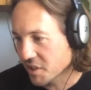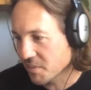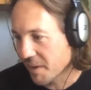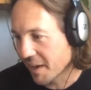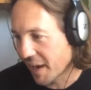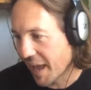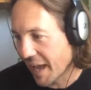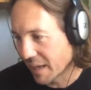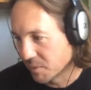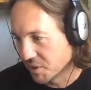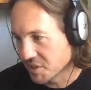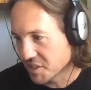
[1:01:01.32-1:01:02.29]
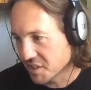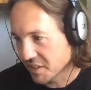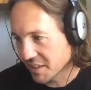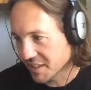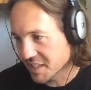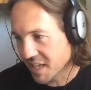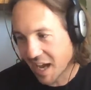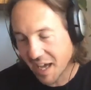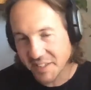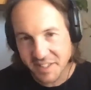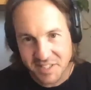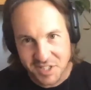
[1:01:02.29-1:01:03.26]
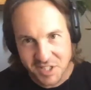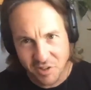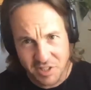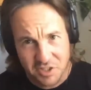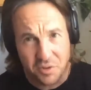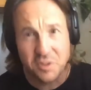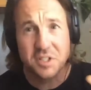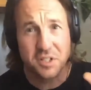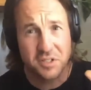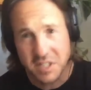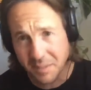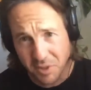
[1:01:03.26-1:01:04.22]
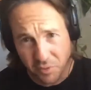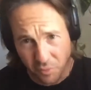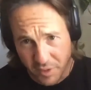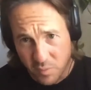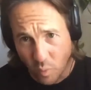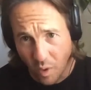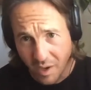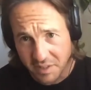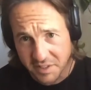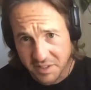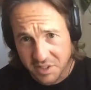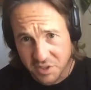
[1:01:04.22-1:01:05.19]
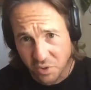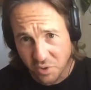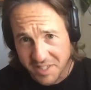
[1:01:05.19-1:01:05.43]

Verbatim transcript: stories about animals that aren't necessarily true. So some of the rewilding